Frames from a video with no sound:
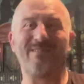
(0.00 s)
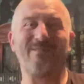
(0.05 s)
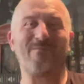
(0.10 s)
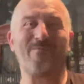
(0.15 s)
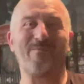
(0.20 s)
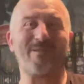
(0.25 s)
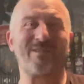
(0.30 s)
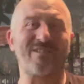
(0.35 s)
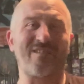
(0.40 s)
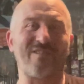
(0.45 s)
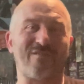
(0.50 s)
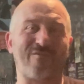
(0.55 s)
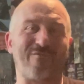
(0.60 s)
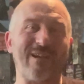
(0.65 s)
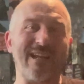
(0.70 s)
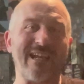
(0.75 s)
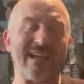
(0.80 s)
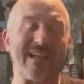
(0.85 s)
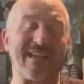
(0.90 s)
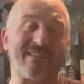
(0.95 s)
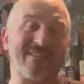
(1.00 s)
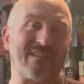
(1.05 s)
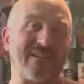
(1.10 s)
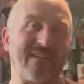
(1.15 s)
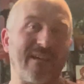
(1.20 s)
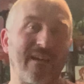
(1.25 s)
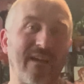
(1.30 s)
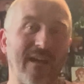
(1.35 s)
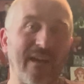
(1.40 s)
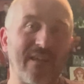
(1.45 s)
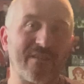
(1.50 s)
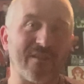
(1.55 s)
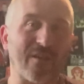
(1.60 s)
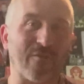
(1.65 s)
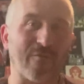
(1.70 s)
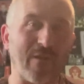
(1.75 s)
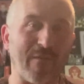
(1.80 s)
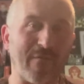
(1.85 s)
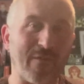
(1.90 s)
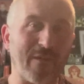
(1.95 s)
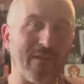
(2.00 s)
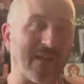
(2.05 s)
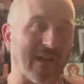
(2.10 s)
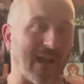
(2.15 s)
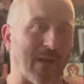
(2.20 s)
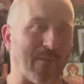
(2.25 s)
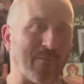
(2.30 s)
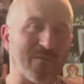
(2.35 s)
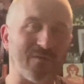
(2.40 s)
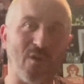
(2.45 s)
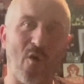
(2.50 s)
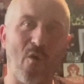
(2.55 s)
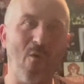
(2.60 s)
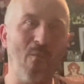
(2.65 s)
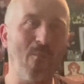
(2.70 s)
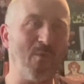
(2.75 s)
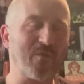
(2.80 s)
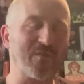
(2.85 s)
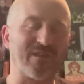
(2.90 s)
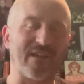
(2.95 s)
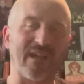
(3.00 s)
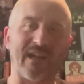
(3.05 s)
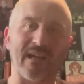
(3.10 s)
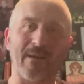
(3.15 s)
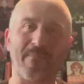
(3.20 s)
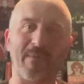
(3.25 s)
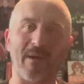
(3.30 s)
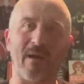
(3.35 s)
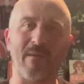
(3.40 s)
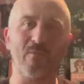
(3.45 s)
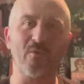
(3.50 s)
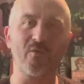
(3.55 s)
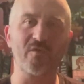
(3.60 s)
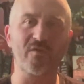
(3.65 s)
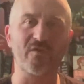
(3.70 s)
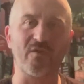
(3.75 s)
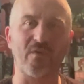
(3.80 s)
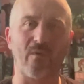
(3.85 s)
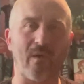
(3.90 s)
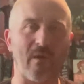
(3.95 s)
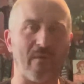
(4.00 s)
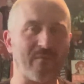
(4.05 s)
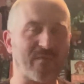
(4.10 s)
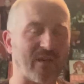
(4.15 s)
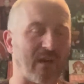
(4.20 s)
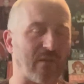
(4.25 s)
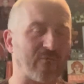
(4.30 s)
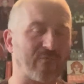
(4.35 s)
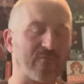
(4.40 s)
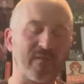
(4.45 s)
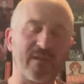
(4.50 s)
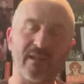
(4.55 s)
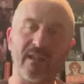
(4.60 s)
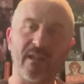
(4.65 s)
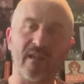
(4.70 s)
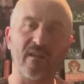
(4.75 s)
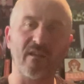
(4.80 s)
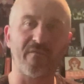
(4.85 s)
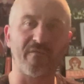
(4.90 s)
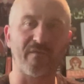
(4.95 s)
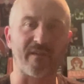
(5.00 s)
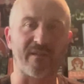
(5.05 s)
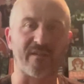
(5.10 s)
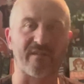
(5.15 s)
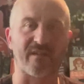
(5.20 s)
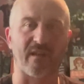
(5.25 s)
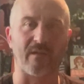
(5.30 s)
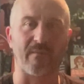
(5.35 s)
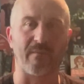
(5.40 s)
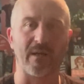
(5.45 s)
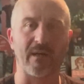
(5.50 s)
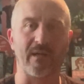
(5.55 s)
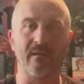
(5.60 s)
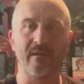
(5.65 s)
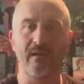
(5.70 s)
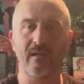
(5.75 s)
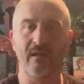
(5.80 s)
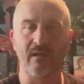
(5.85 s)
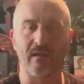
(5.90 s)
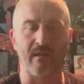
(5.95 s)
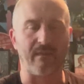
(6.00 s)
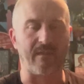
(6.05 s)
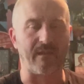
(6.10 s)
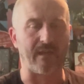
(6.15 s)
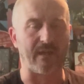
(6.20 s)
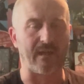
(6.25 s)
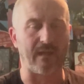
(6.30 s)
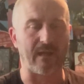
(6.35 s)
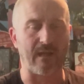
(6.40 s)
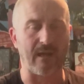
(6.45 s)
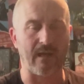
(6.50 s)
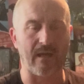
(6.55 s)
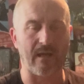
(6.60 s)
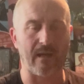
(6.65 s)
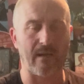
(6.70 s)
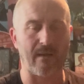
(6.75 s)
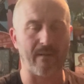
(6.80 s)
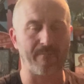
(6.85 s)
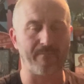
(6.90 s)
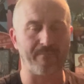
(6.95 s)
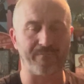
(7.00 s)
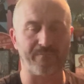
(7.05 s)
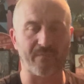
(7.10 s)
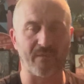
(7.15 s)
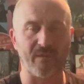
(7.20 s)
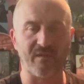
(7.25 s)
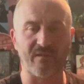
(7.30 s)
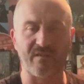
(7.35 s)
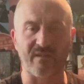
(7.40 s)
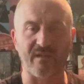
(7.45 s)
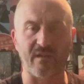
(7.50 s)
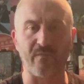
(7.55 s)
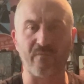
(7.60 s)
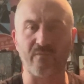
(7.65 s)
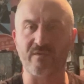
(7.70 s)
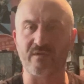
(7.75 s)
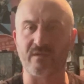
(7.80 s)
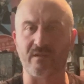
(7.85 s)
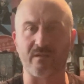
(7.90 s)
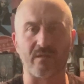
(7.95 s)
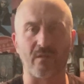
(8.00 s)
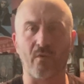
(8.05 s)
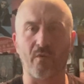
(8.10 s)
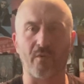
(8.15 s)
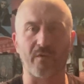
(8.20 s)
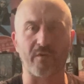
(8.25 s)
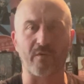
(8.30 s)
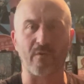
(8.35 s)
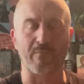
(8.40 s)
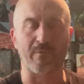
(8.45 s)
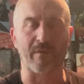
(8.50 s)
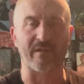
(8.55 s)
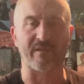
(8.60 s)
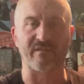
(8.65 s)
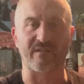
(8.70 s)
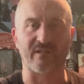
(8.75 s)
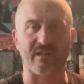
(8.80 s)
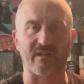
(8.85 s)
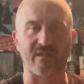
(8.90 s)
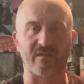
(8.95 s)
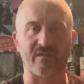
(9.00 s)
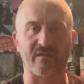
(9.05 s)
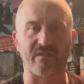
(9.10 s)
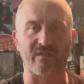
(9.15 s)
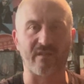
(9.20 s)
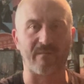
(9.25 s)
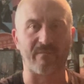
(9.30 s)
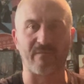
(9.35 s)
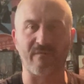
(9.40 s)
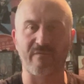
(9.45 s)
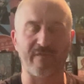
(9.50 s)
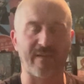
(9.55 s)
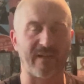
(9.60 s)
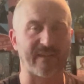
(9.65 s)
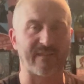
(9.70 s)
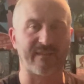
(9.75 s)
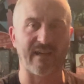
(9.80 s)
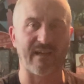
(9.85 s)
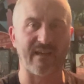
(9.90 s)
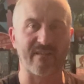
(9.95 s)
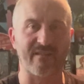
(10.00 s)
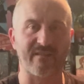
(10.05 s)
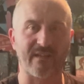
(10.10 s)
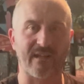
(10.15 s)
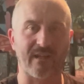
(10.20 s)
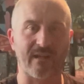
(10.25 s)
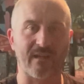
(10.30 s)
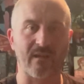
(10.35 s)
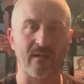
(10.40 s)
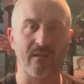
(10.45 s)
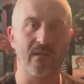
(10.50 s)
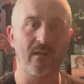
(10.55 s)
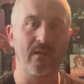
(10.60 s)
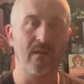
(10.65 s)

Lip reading: Which is great. It's a great feeling. I was almost getting a bit emotional. It was at a really lovely cinema. The sound and audio presentation seemed fantastic.